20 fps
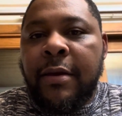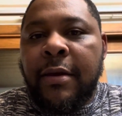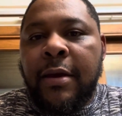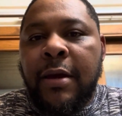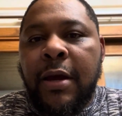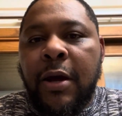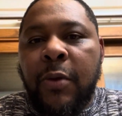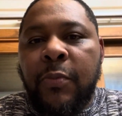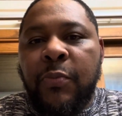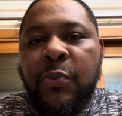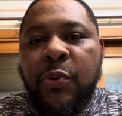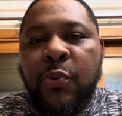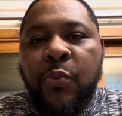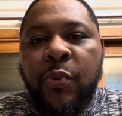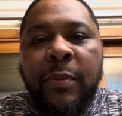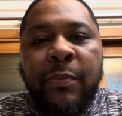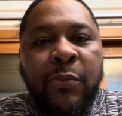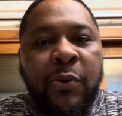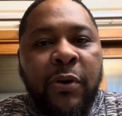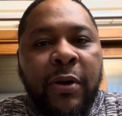Help you
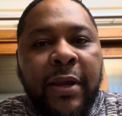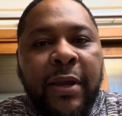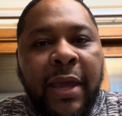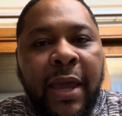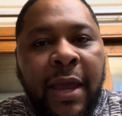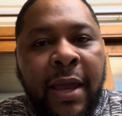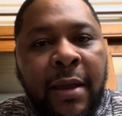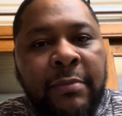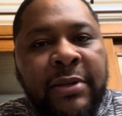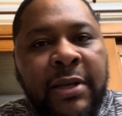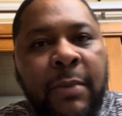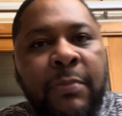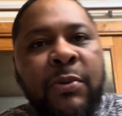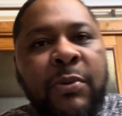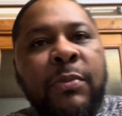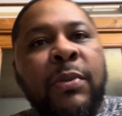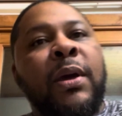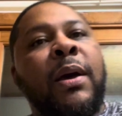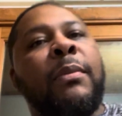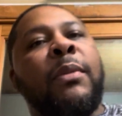win more games, help you
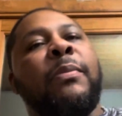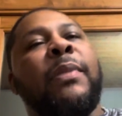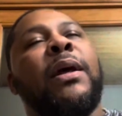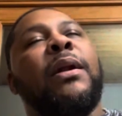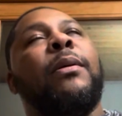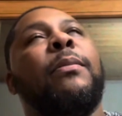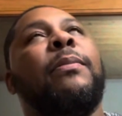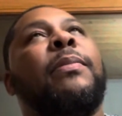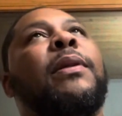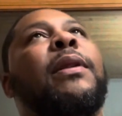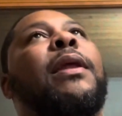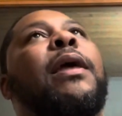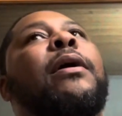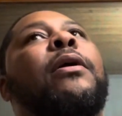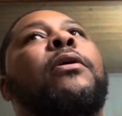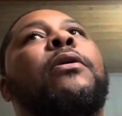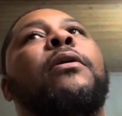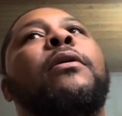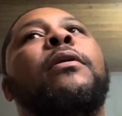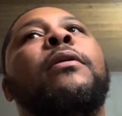become a better
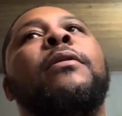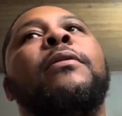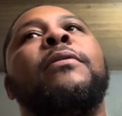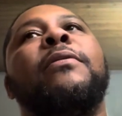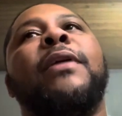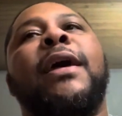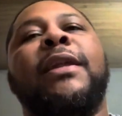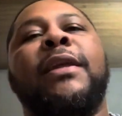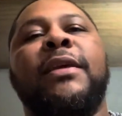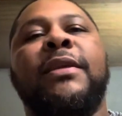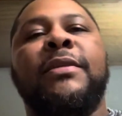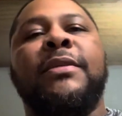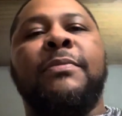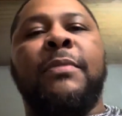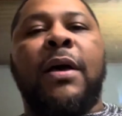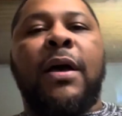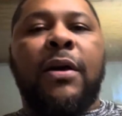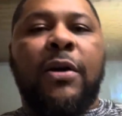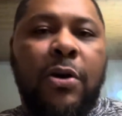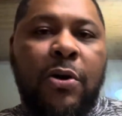player. That is
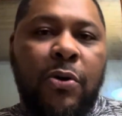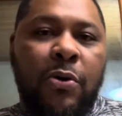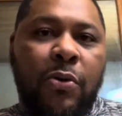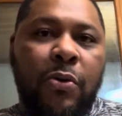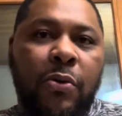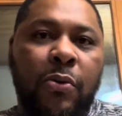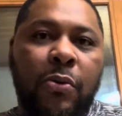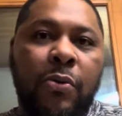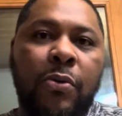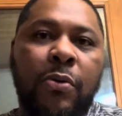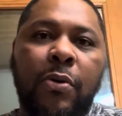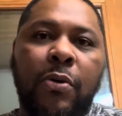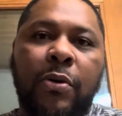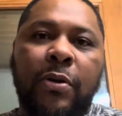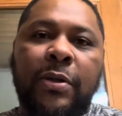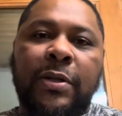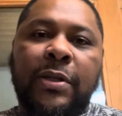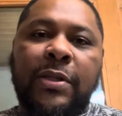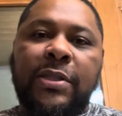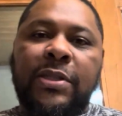my goal
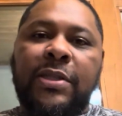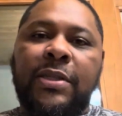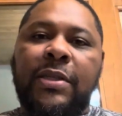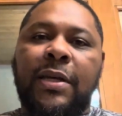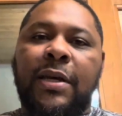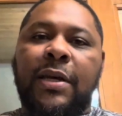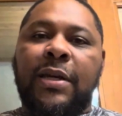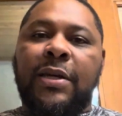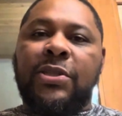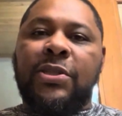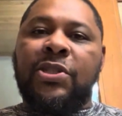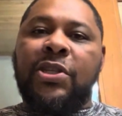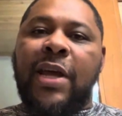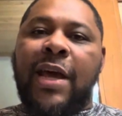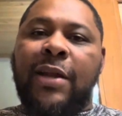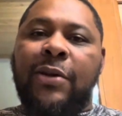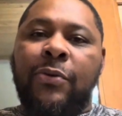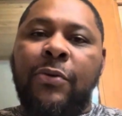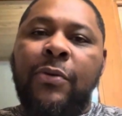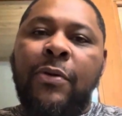on this
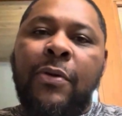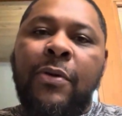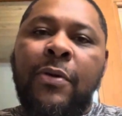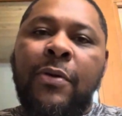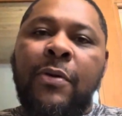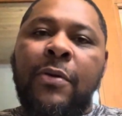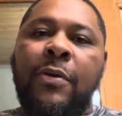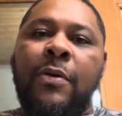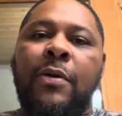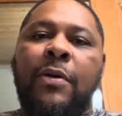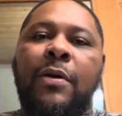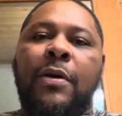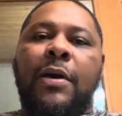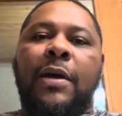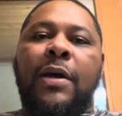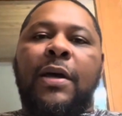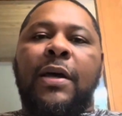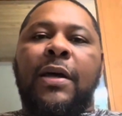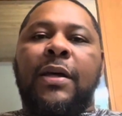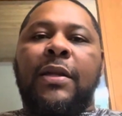channel.
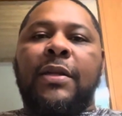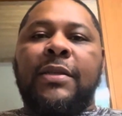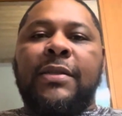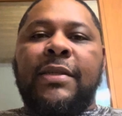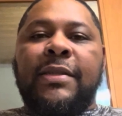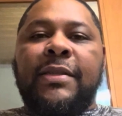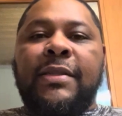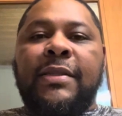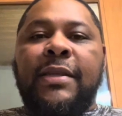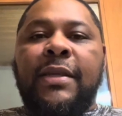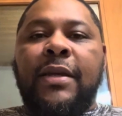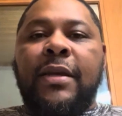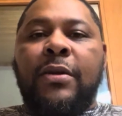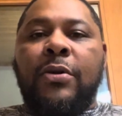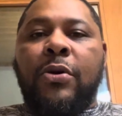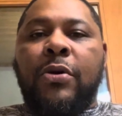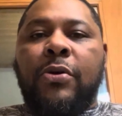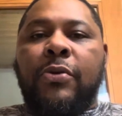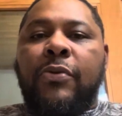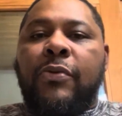This is the
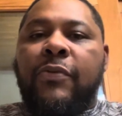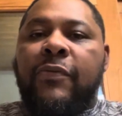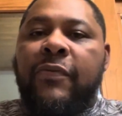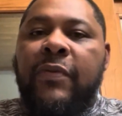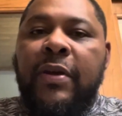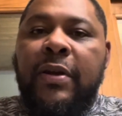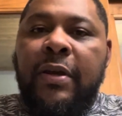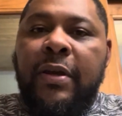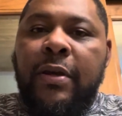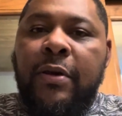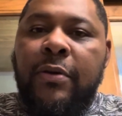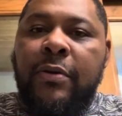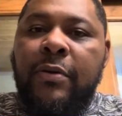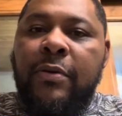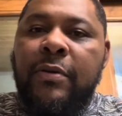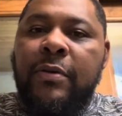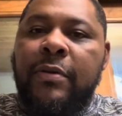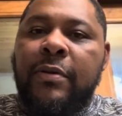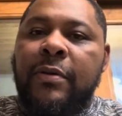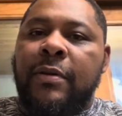inaugural video.
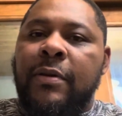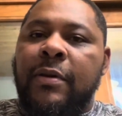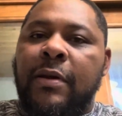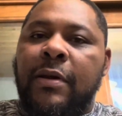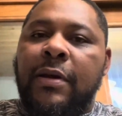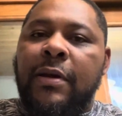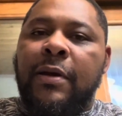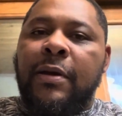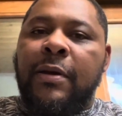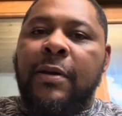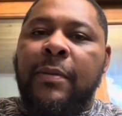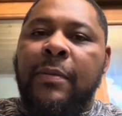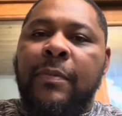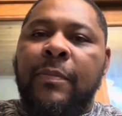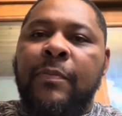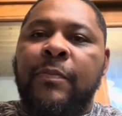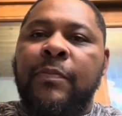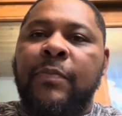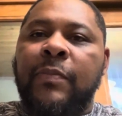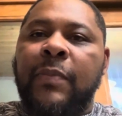
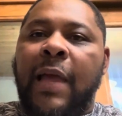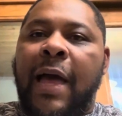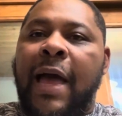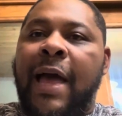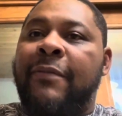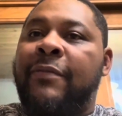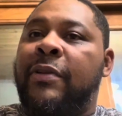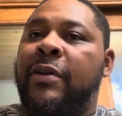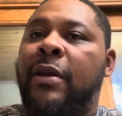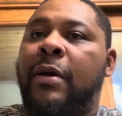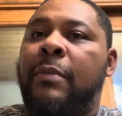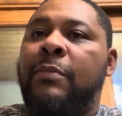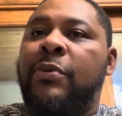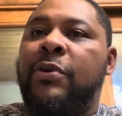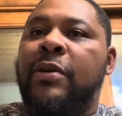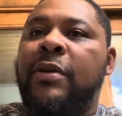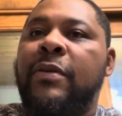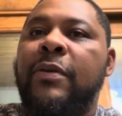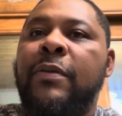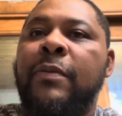I haven't
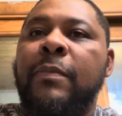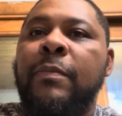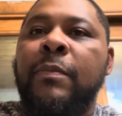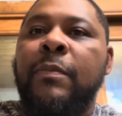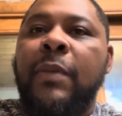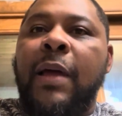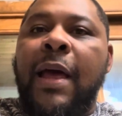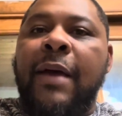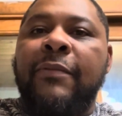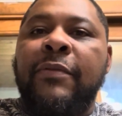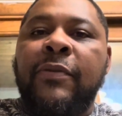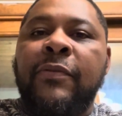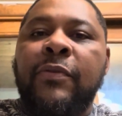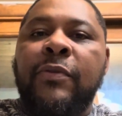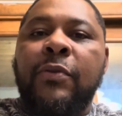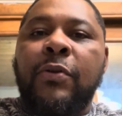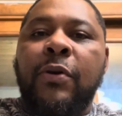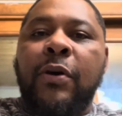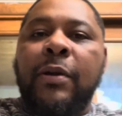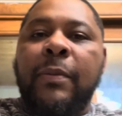numbered them. I haven't even
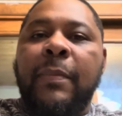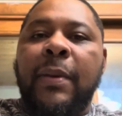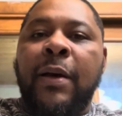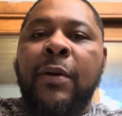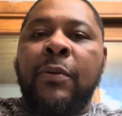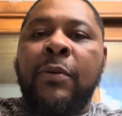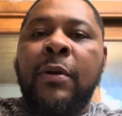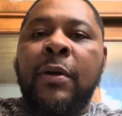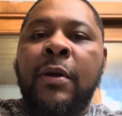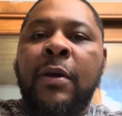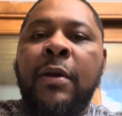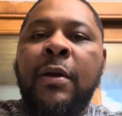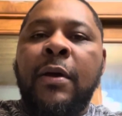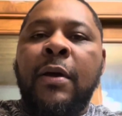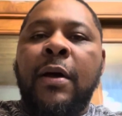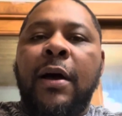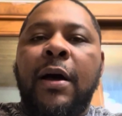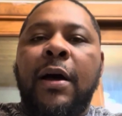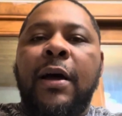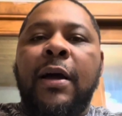thought about
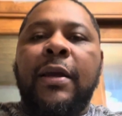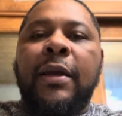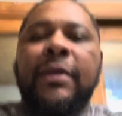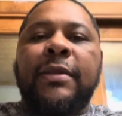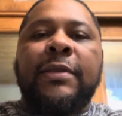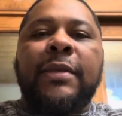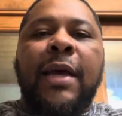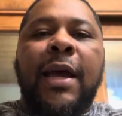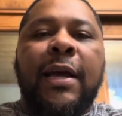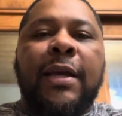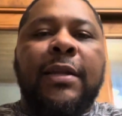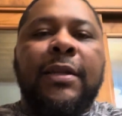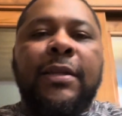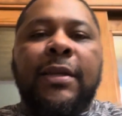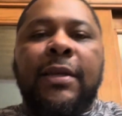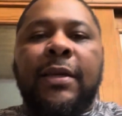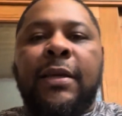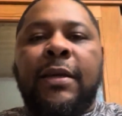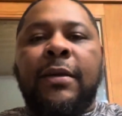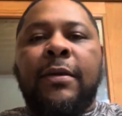
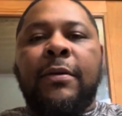exactly